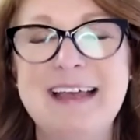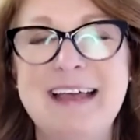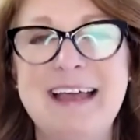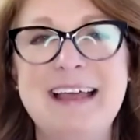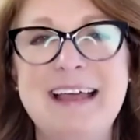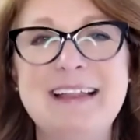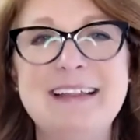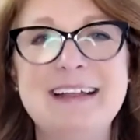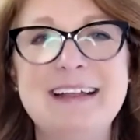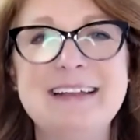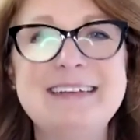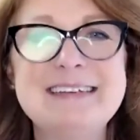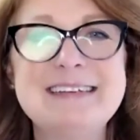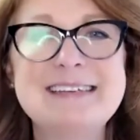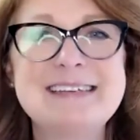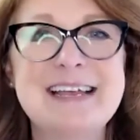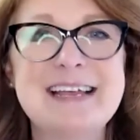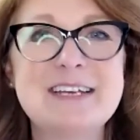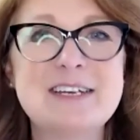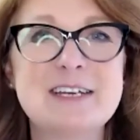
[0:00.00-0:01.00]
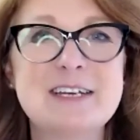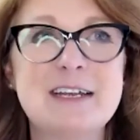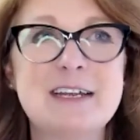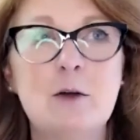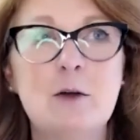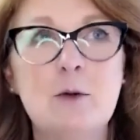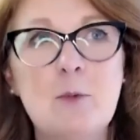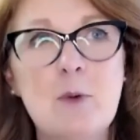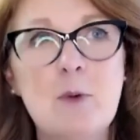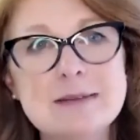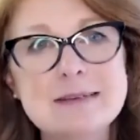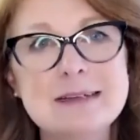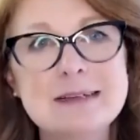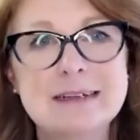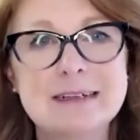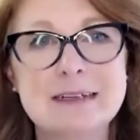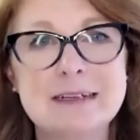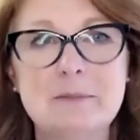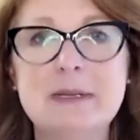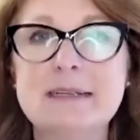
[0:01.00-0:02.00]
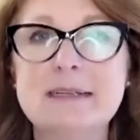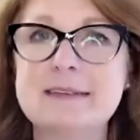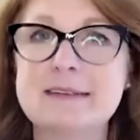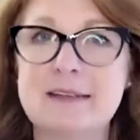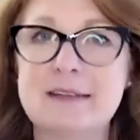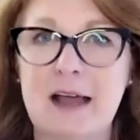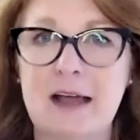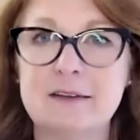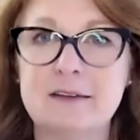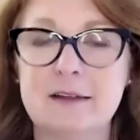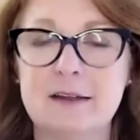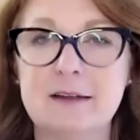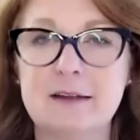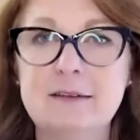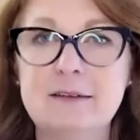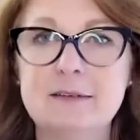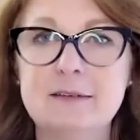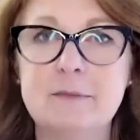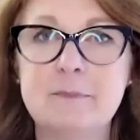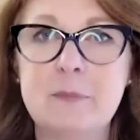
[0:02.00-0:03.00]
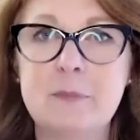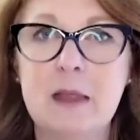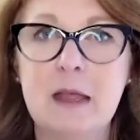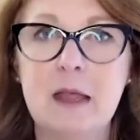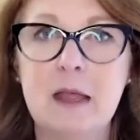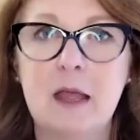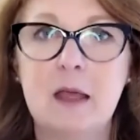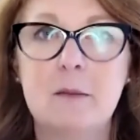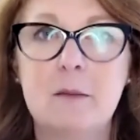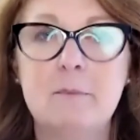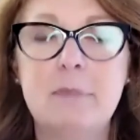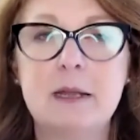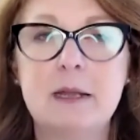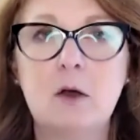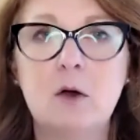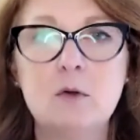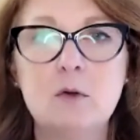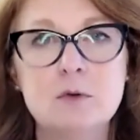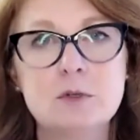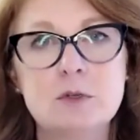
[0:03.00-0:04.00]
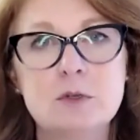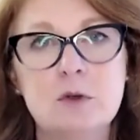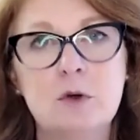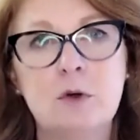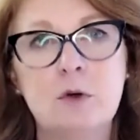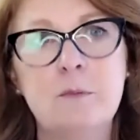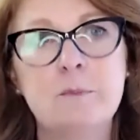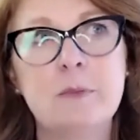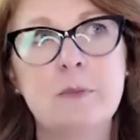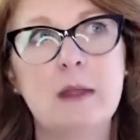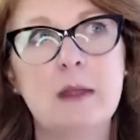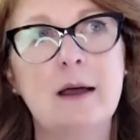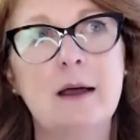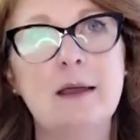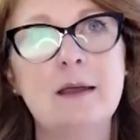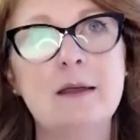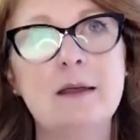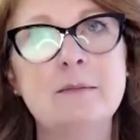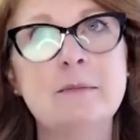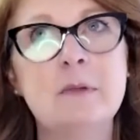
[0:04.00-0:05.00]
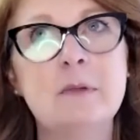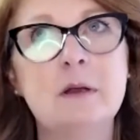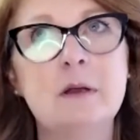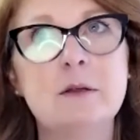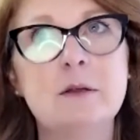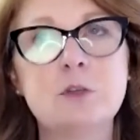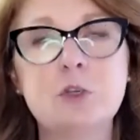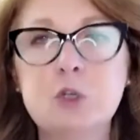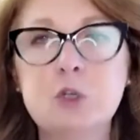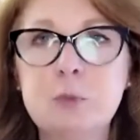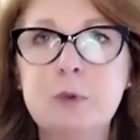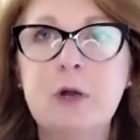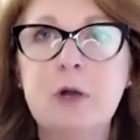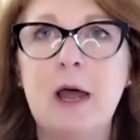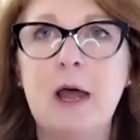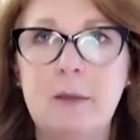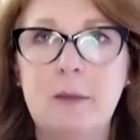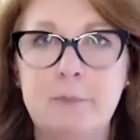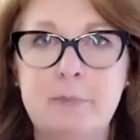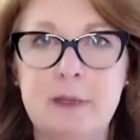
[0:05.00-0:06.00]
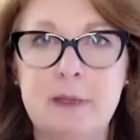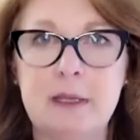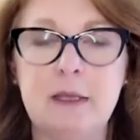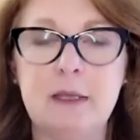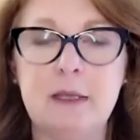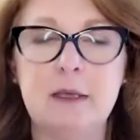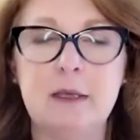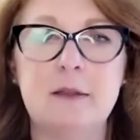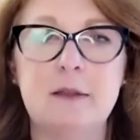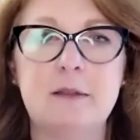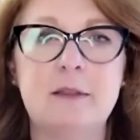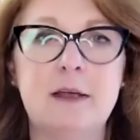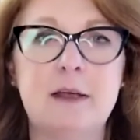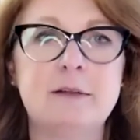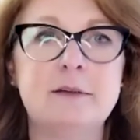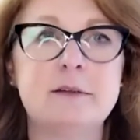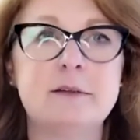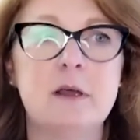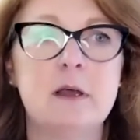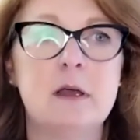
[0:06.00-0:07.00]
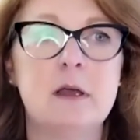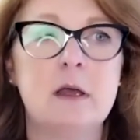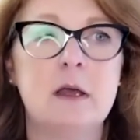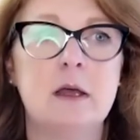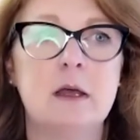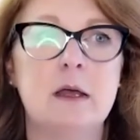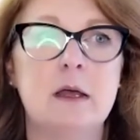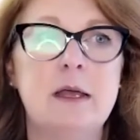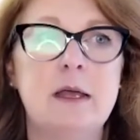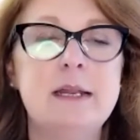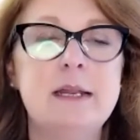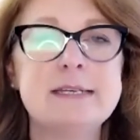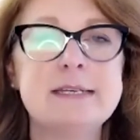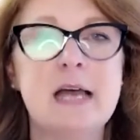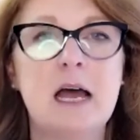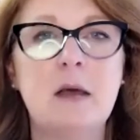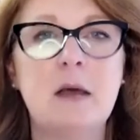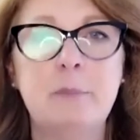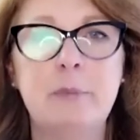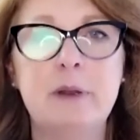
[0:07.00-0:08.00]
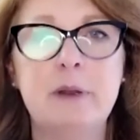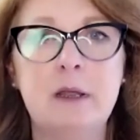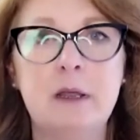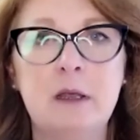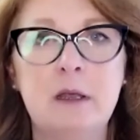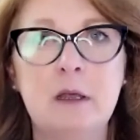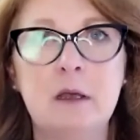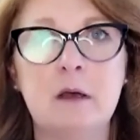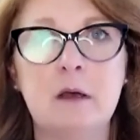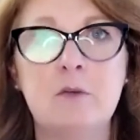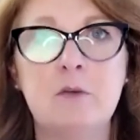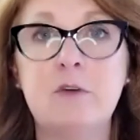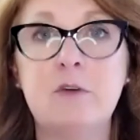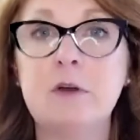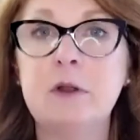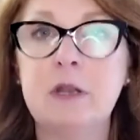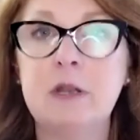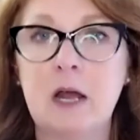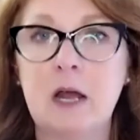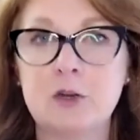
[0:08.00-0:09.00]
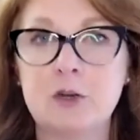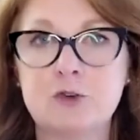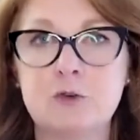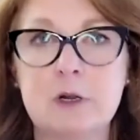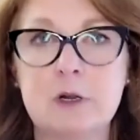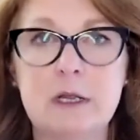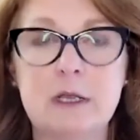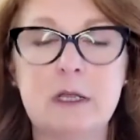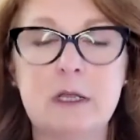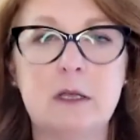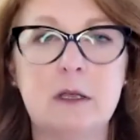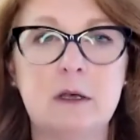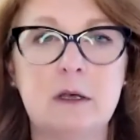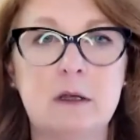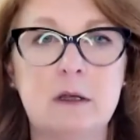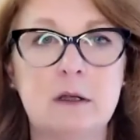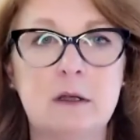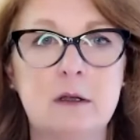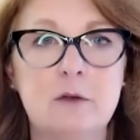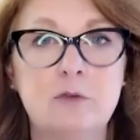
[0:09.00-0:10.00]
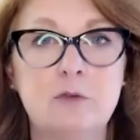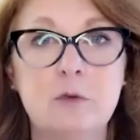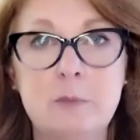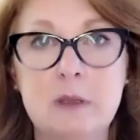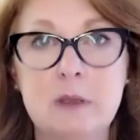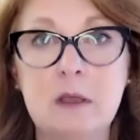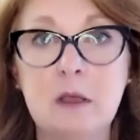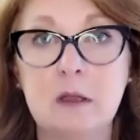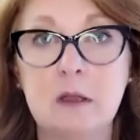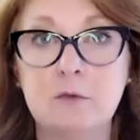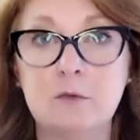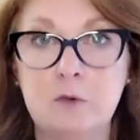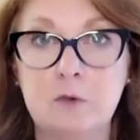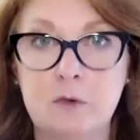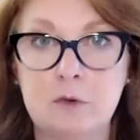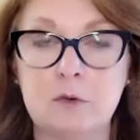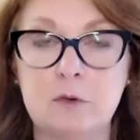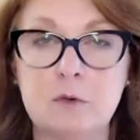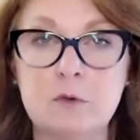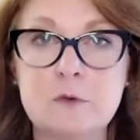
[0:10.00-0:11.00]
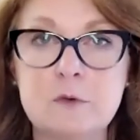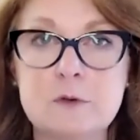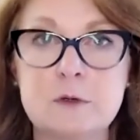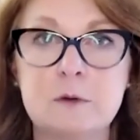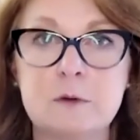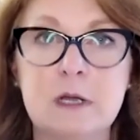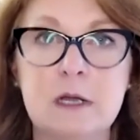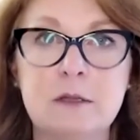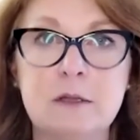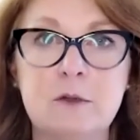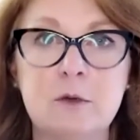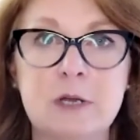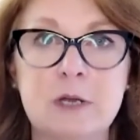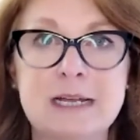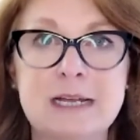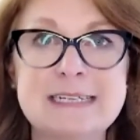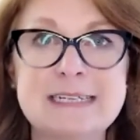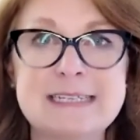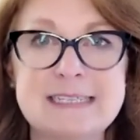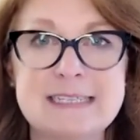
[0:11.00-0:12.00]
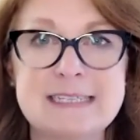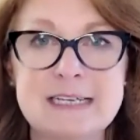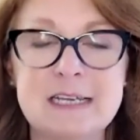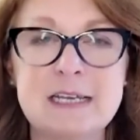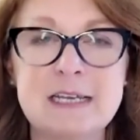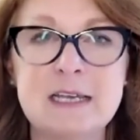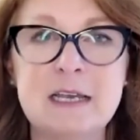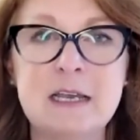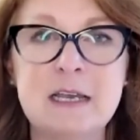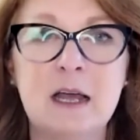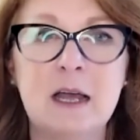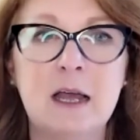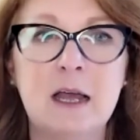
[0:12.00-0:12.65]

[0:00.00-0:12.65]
and that this session was a little bit scattered. But also, I am super happy that it is happening very naturally for me and for you, so that you can see